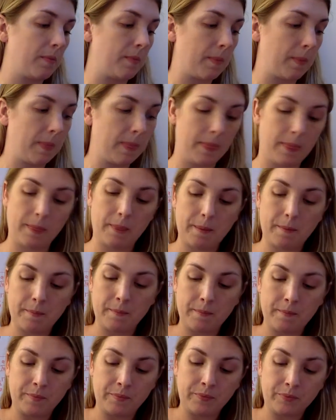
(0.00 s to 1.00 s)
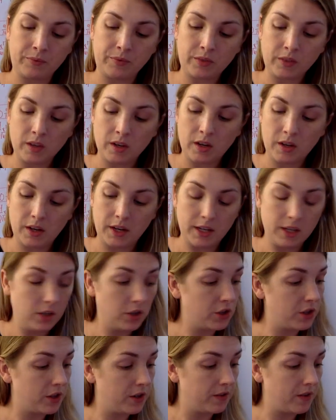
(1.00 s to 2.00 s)
All right, you
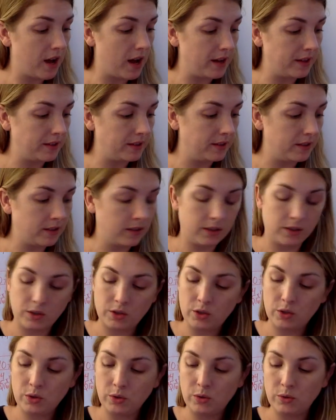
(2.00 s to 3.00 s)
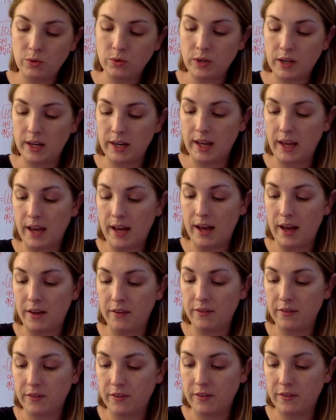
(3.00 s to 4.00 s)
should have gotten
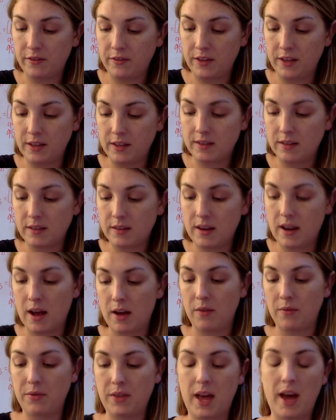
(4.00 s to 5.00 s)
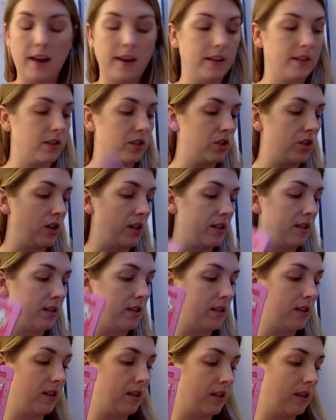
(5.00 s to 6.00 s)
2.5 feet. Now that is
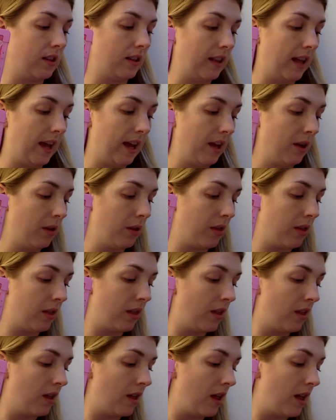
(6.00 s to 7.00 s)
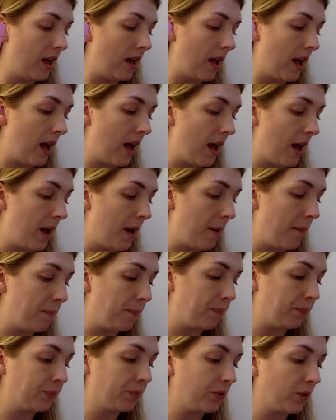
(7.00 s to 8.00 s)
just the length.
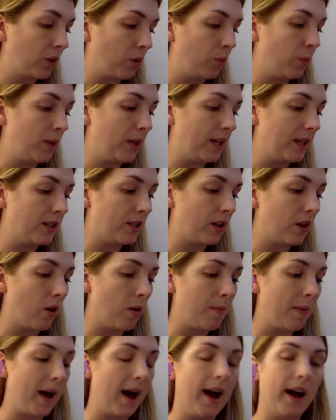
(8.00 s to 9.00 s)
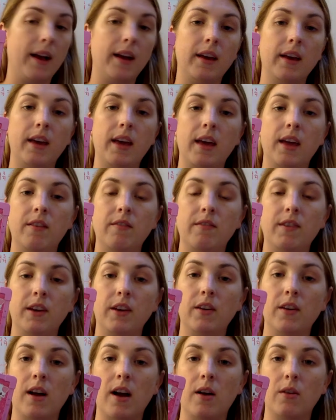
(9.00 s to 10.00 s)
We need to go back and
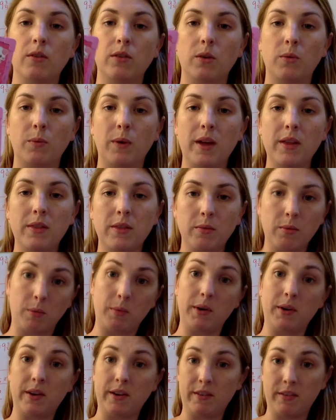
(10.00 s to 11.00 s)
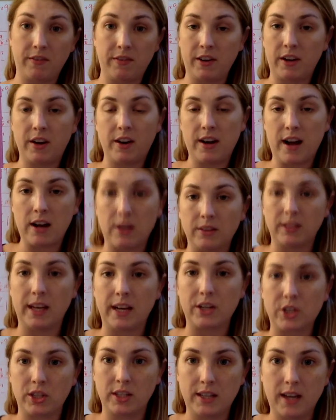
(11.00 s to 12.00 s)
figure out the width. Well, we don't have to figure it out. They
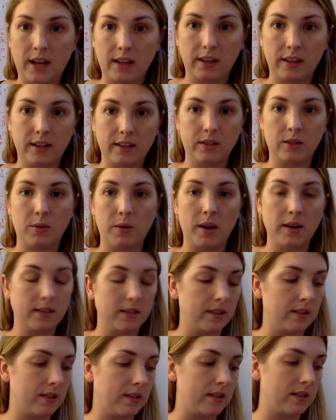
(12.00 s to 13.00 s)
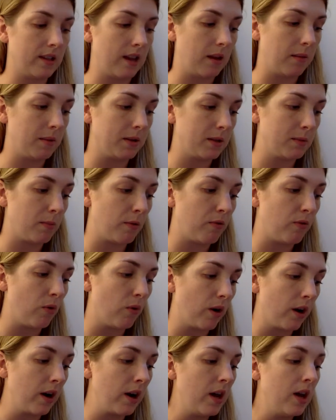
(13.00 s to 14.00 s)
actually tell it to us. It's the same as
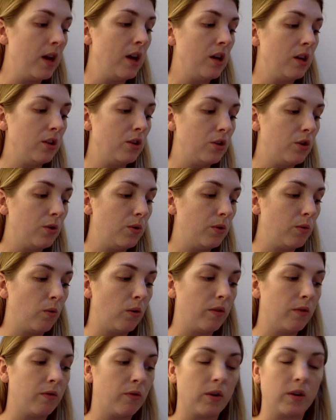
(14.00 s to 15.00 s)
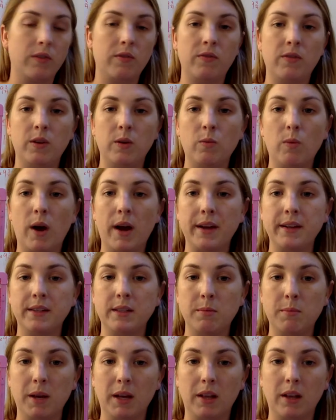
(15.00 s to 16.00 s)
before, 2 1/4 feet wide
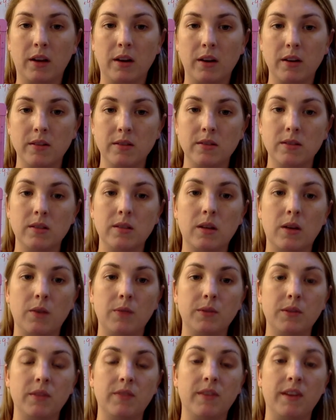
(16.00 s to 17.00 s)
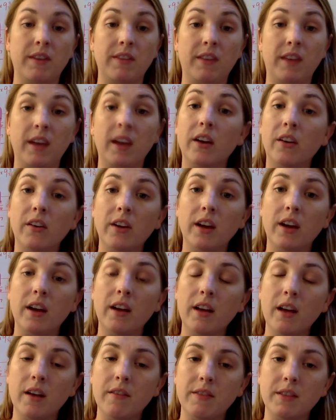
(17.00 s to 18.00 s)
to make the curtain. So to find the
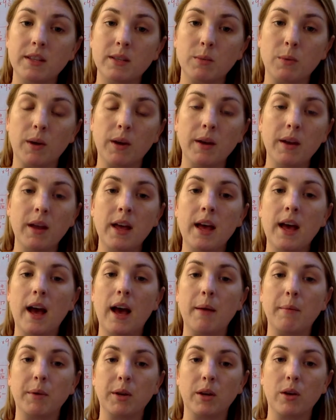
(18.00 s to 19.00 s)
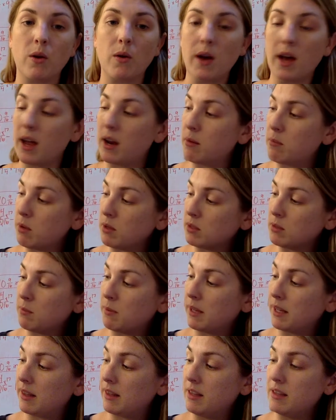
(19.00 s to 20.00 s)
area of this one, I'm going to go ahead and
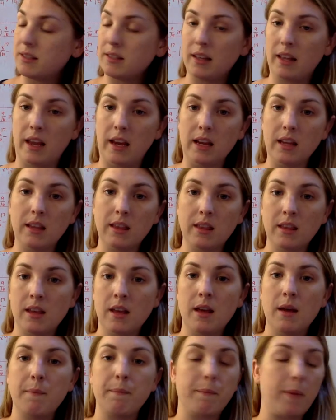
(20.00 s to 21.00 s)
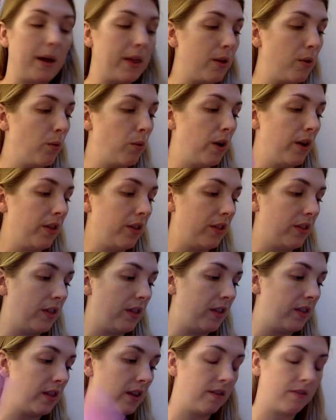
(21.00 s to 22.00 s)
multiply this length by the width
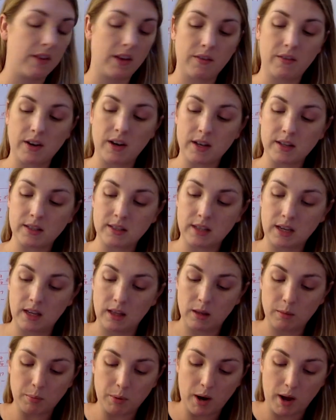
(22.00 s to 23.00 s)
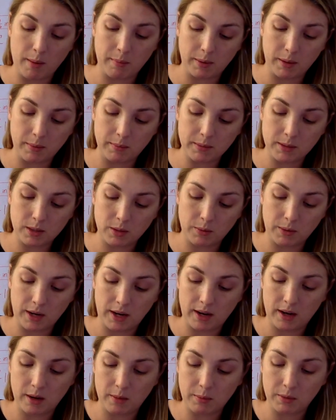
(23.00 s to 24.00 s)
that they've given us in the problem. So we
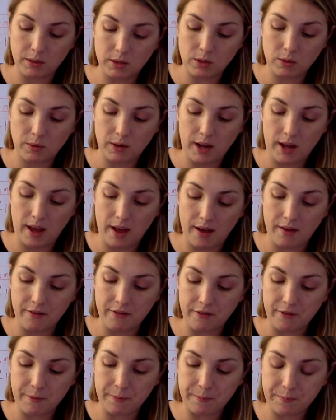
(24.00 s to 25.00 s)
end up with 2.5